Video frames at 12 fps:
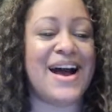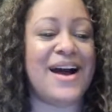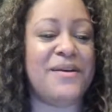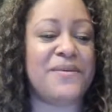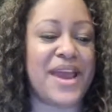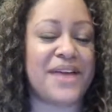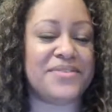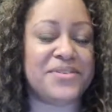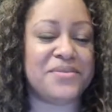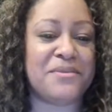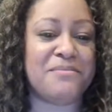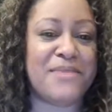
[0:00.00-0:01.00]
we have to
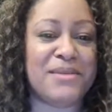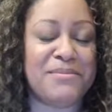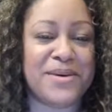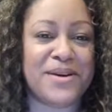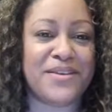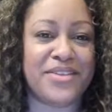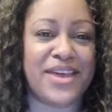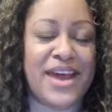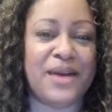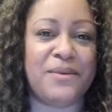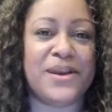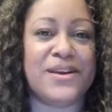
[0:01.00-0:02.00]
remember
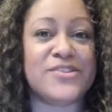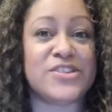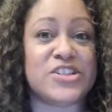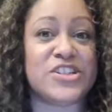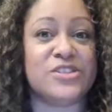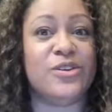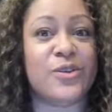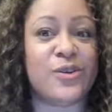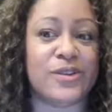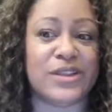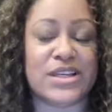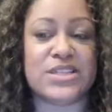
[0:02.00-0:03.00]
that we are still
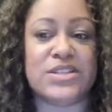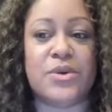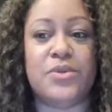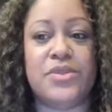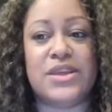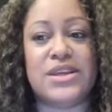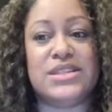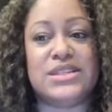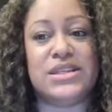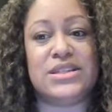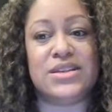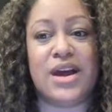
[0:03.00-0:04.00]
early. So this is
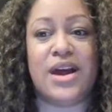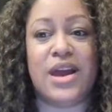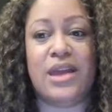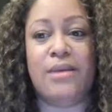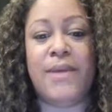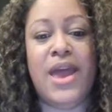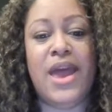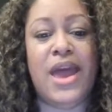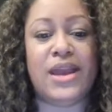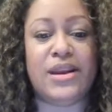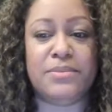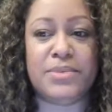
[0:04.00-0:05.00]
a time
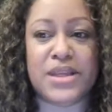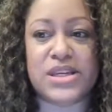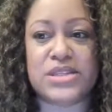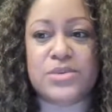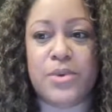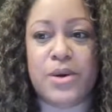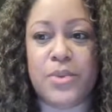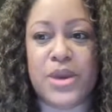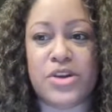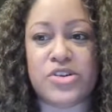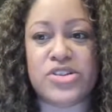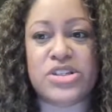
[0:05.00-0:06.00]
and a place where we
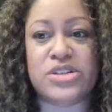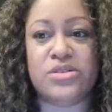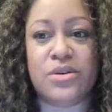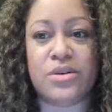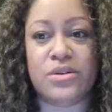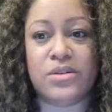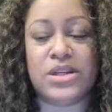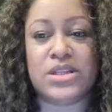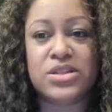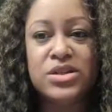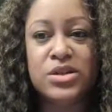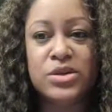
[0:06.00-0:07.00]
are still early
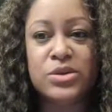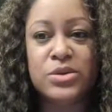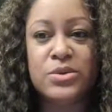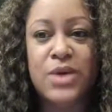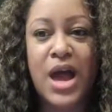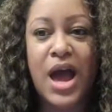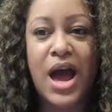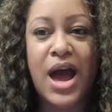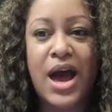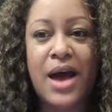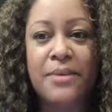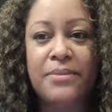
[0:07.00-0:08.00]
to
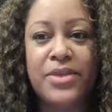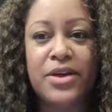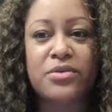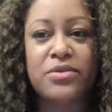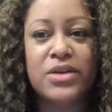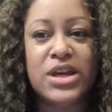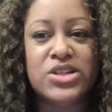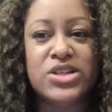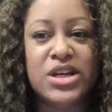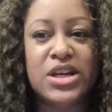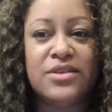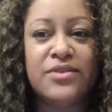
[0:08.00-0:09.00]
the
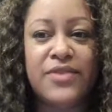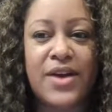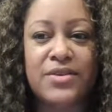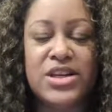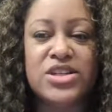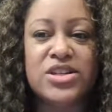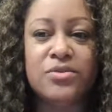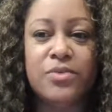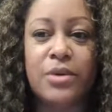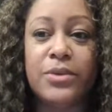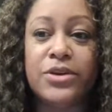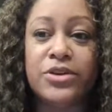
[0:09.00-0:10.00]
creation and the foundation of
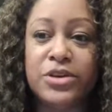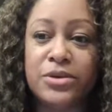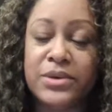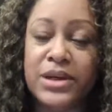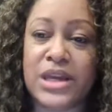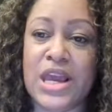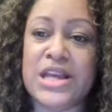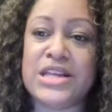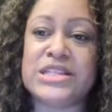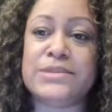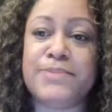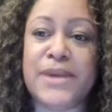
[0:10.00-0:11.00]
what we're doing.
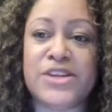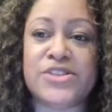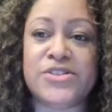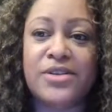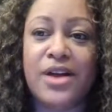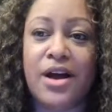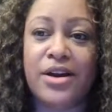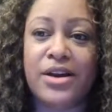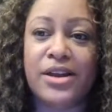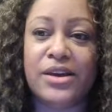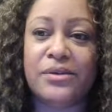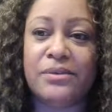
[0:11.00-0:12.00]
Spatial
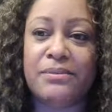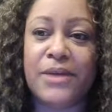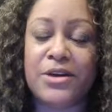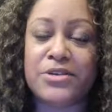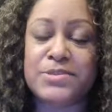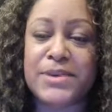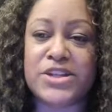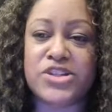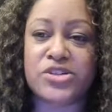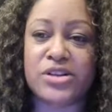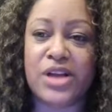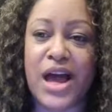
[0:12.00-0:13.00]
audio, or
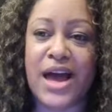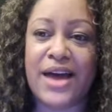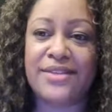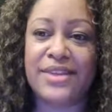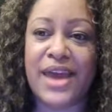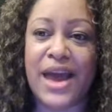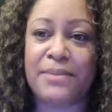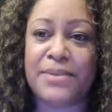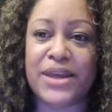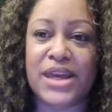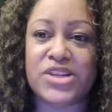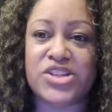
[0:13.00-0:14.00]
spatial, the
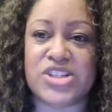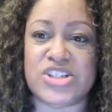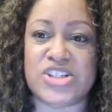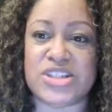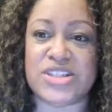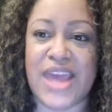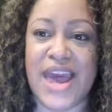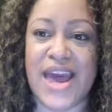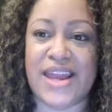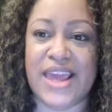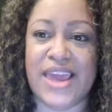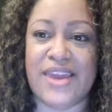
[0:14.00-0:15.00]
application just
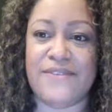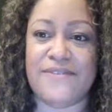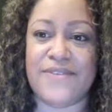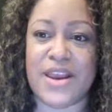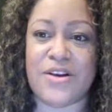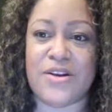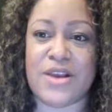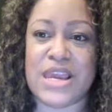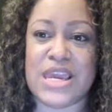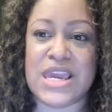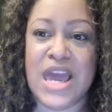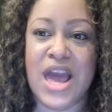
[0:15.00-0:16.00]
had a
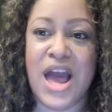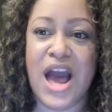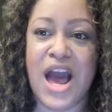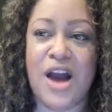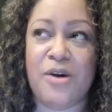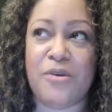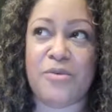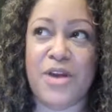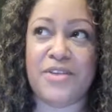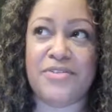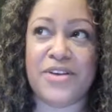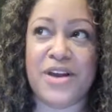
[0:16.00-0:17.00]
very
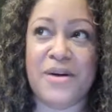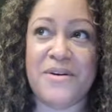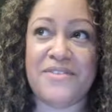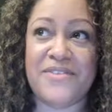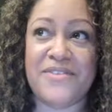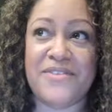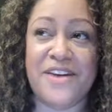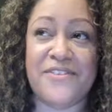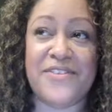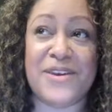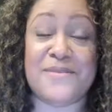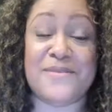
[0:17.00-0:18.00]
rough go of it a
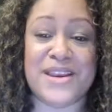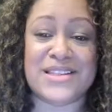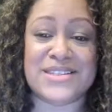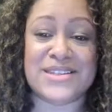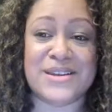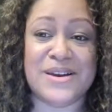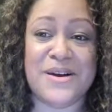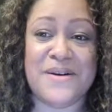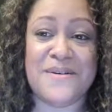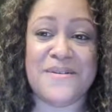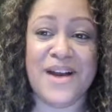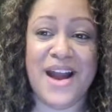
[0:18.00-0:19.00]
few minutes
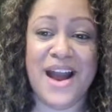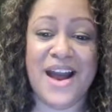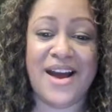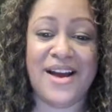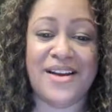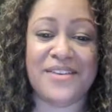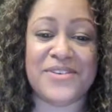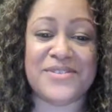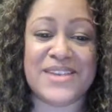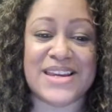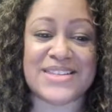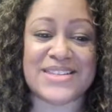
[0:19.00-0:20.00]
ago, a few
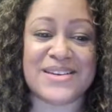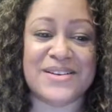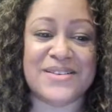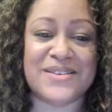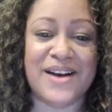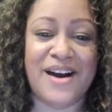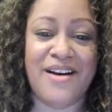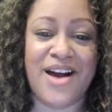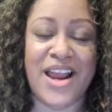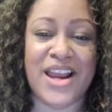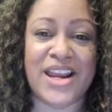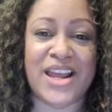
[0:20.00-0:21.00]
days ago
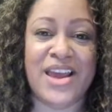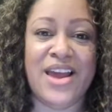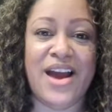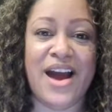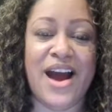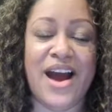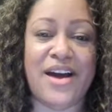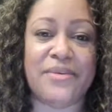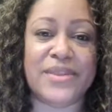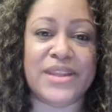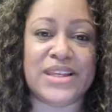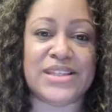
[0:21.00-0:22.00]
on
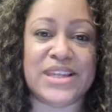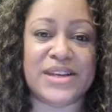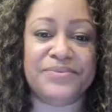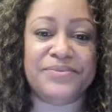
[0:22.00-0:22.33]
LinkedIn.